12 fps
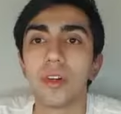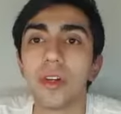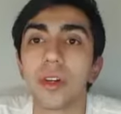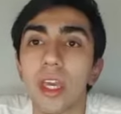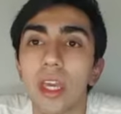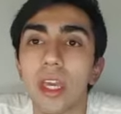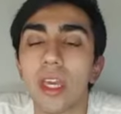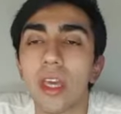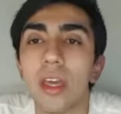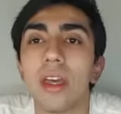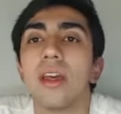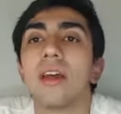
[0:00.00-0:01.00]
Okay,
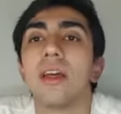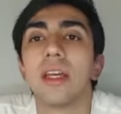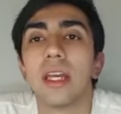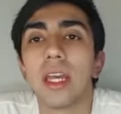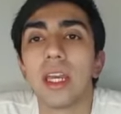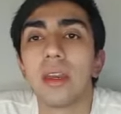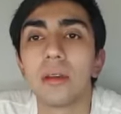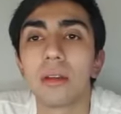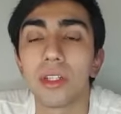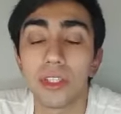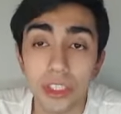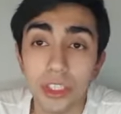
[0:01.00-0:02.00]

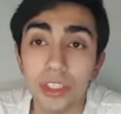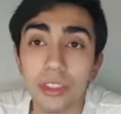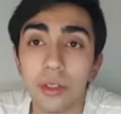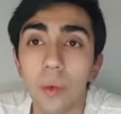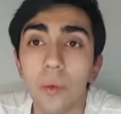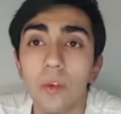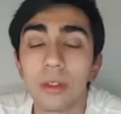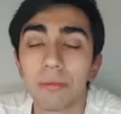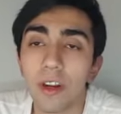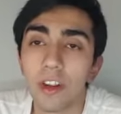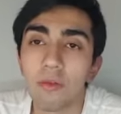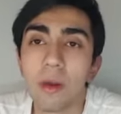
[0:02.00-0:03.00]
and continuing with the
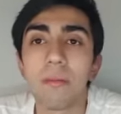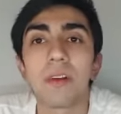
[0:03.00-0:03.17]
part of my